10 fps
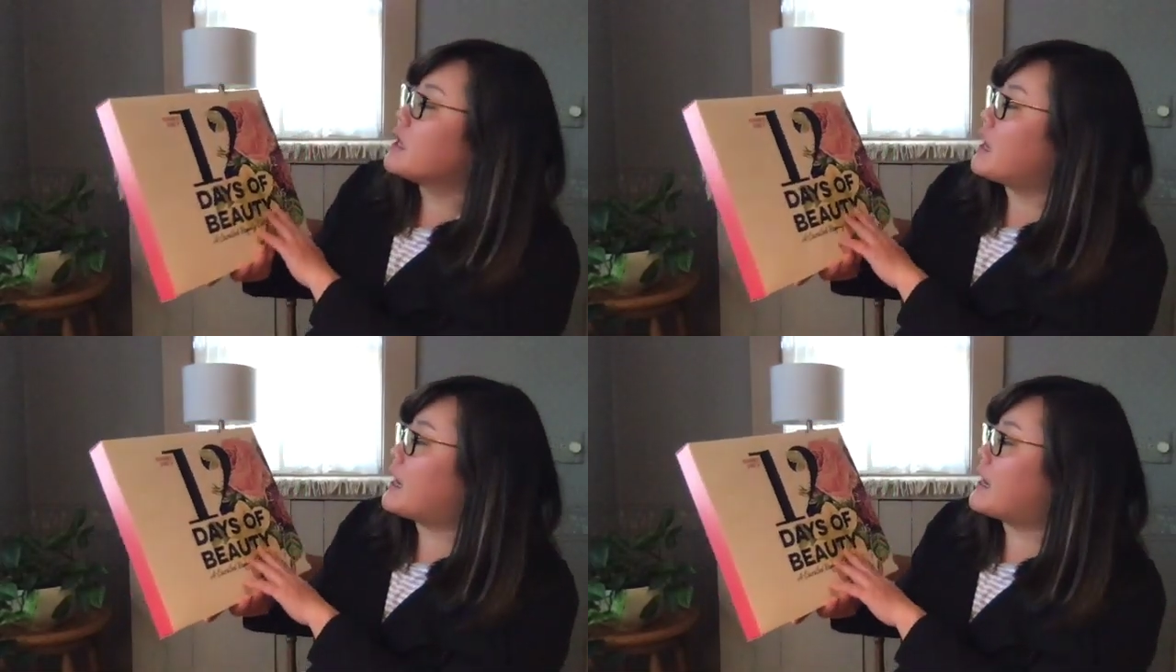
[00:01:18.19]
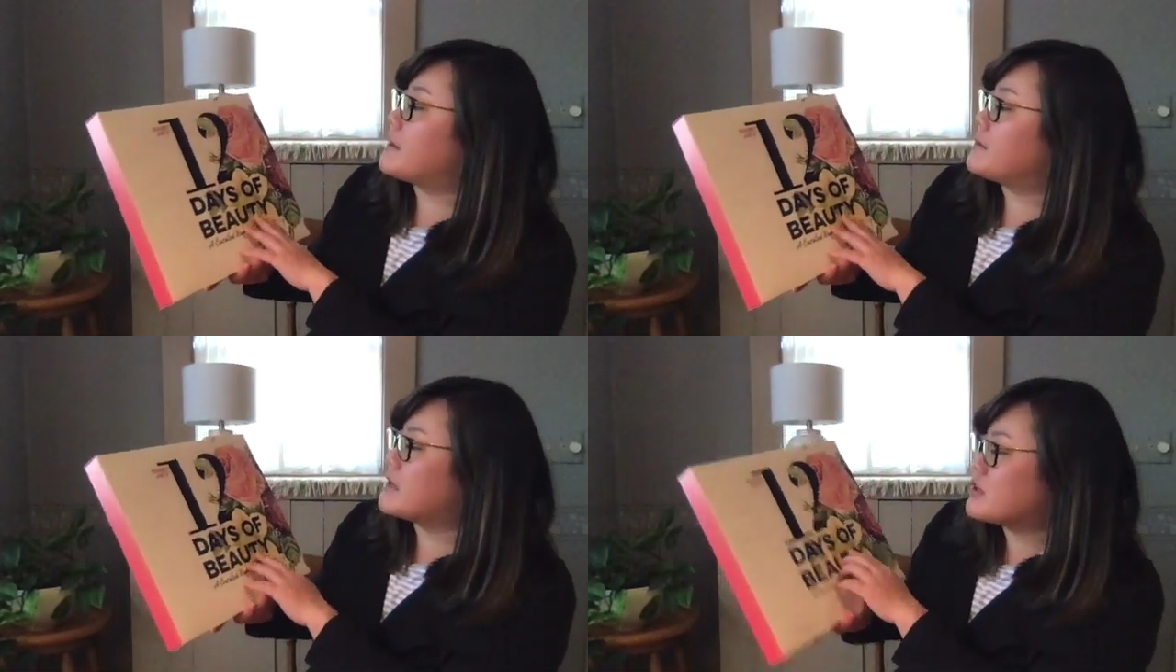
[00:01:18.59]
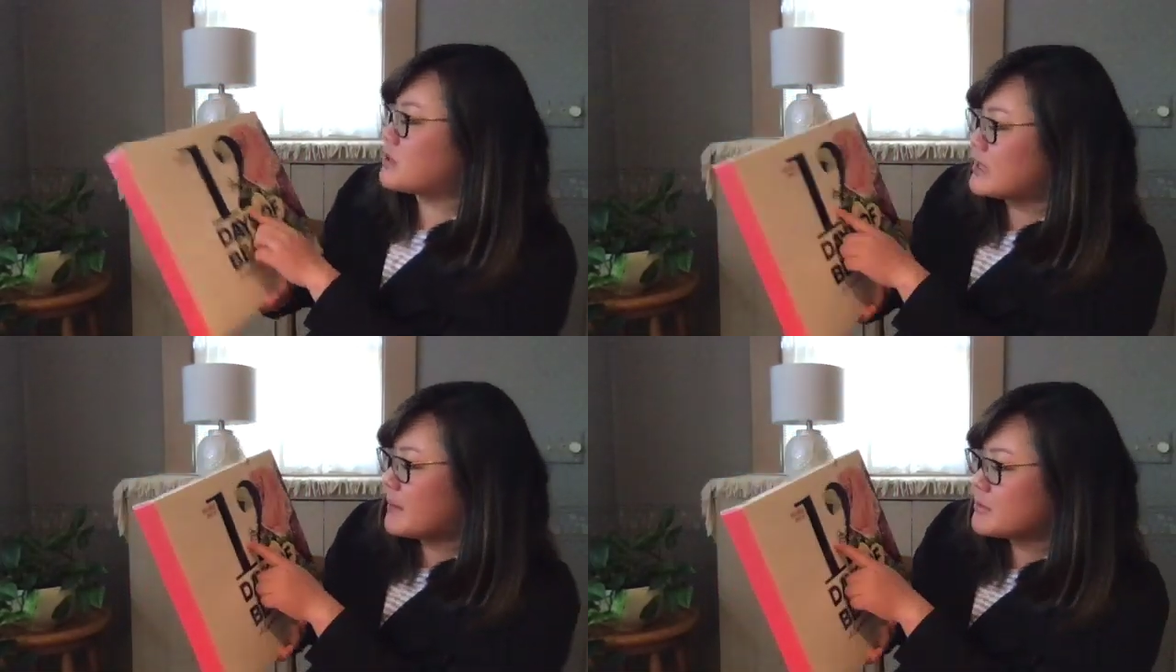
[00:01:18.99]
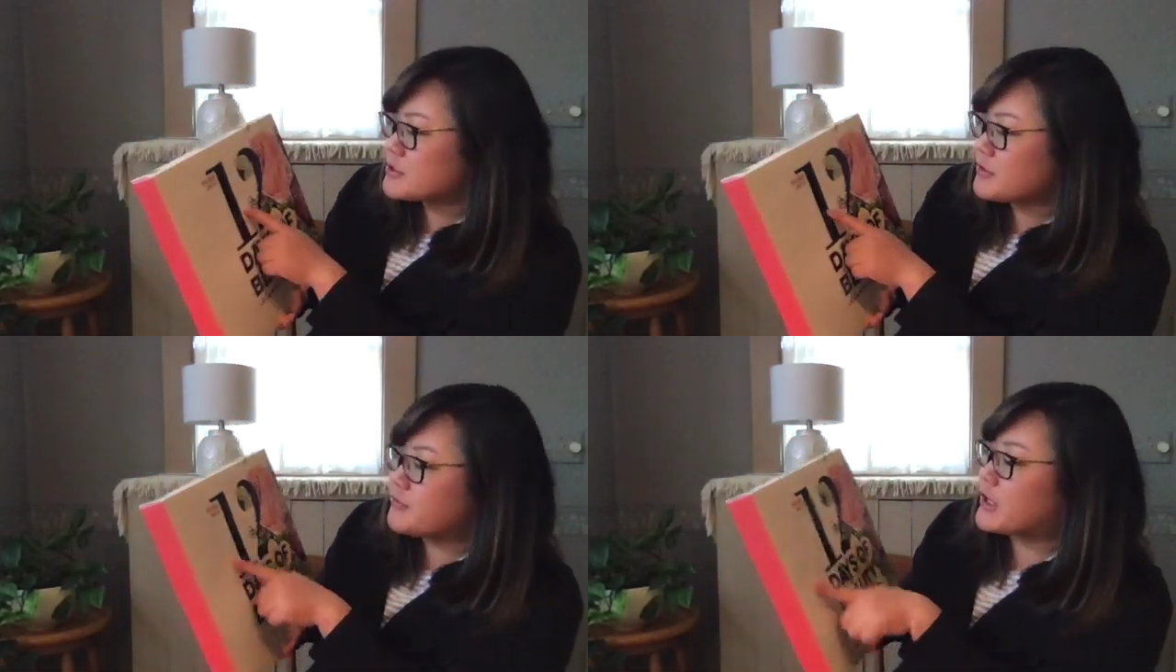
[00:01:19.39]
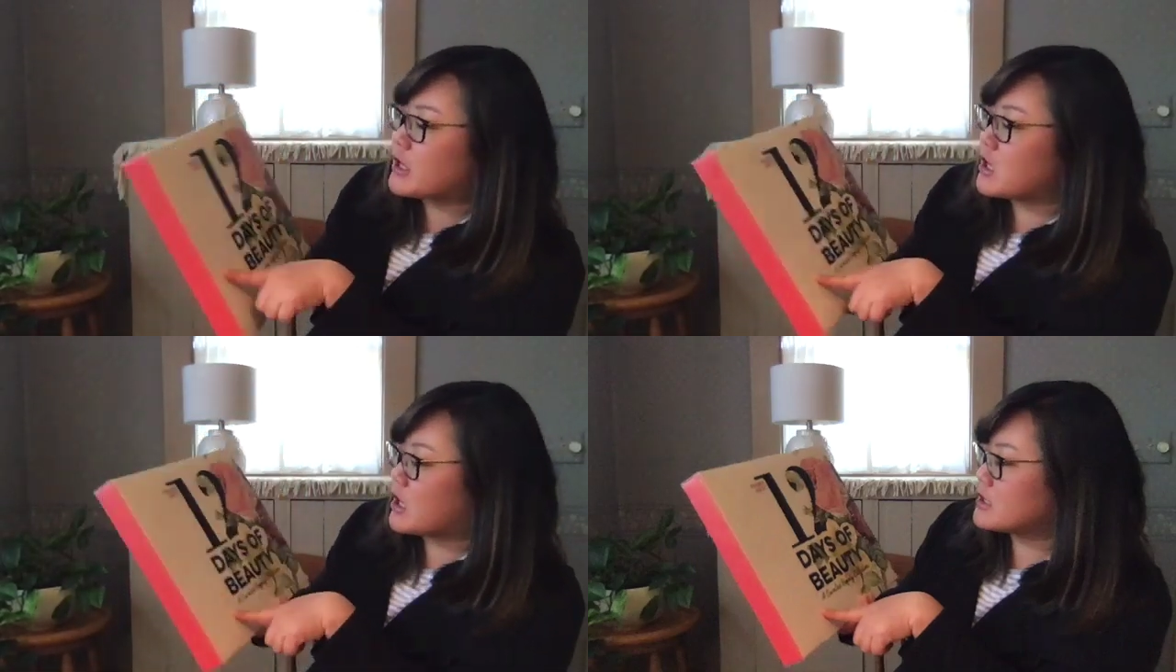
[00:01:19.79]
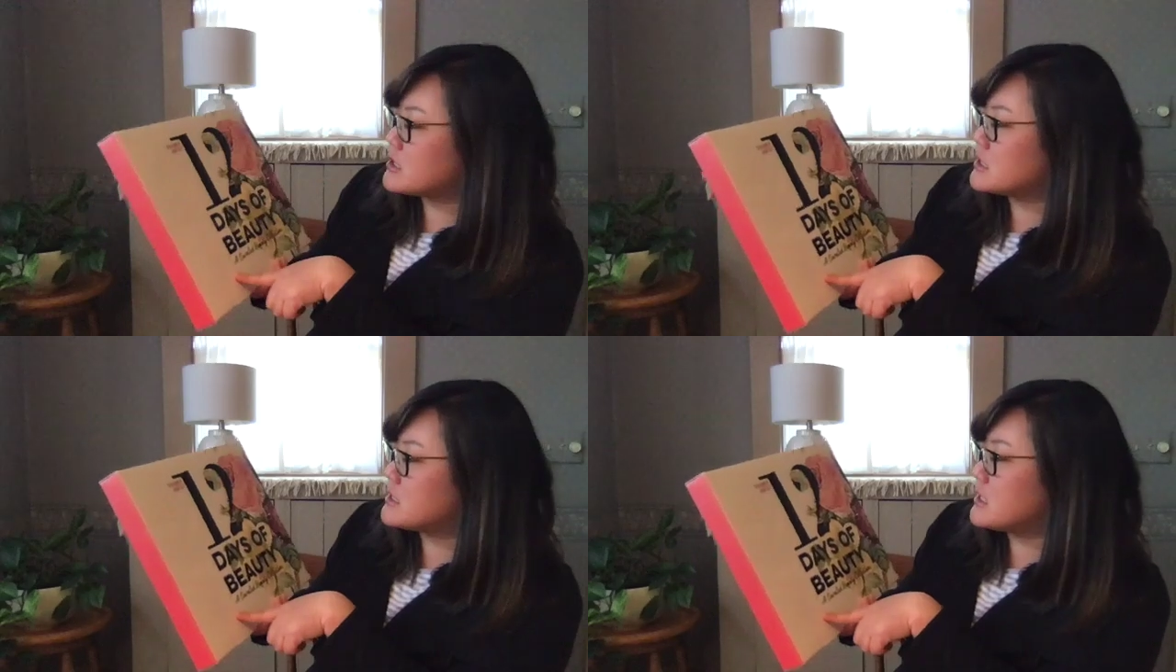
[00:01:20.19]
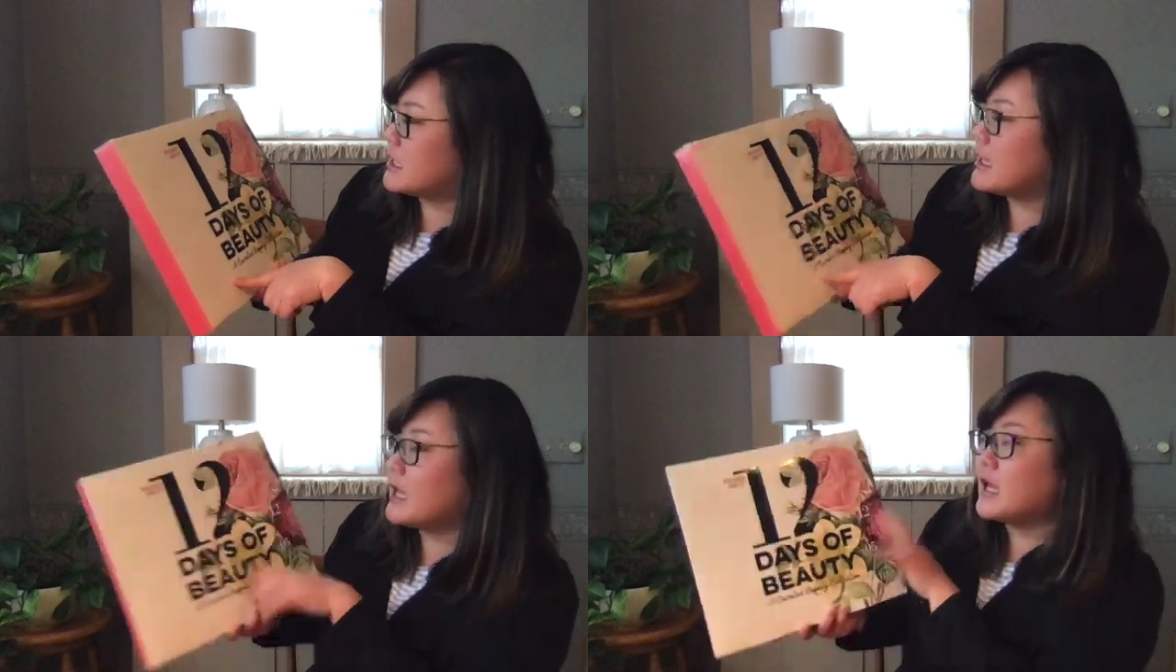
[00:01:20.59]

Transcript: And the numbers are very hard to see,